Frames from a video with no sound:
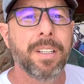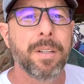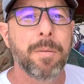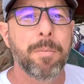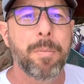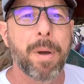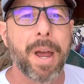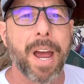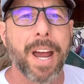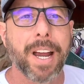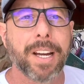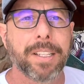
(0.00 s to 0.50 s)

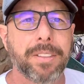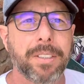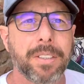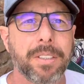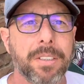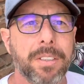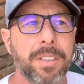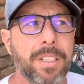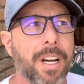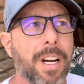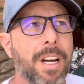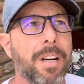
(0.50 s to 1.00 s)
bags and
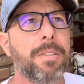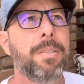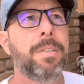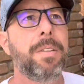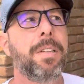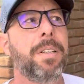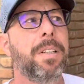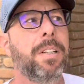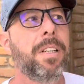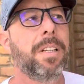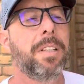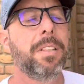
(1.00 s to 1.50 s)
stuff,
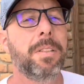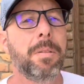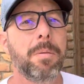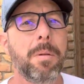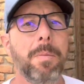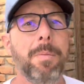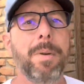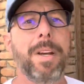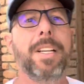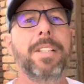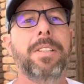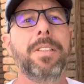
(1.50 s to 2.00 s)
some
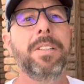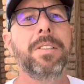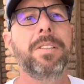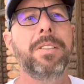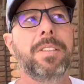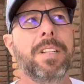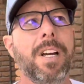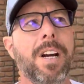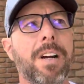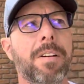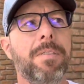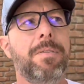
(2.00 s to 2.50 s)
amazing
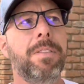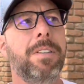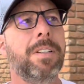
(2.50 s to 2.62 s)
stuff.